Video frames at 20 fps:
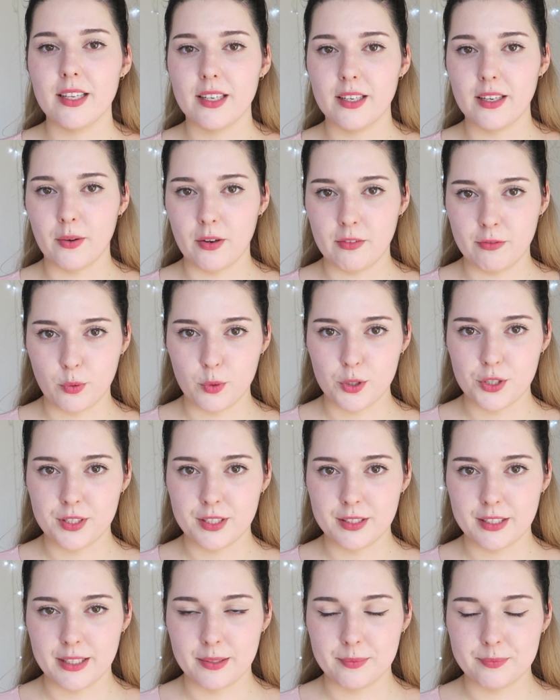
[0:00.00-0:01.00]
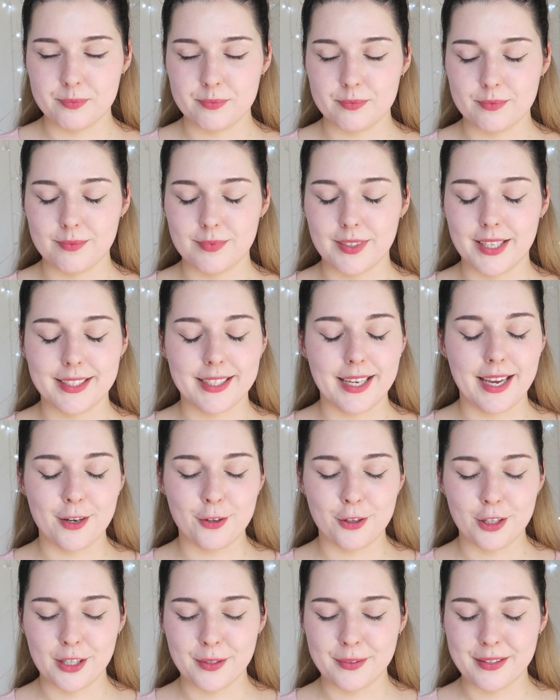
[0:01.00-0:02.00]
Now unfortunately, I
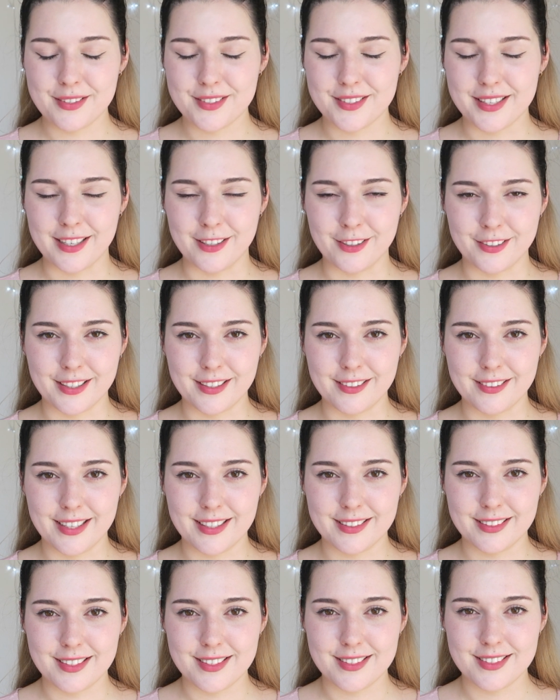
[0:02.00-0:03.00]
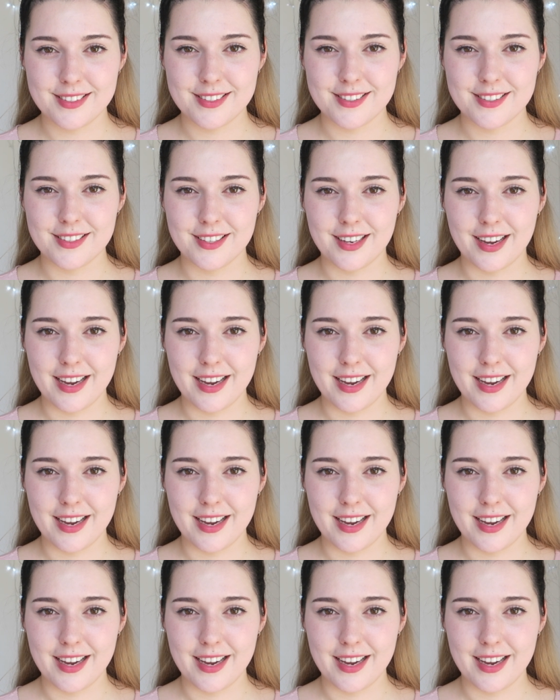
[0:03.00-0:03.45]
cannot go outside looking like this.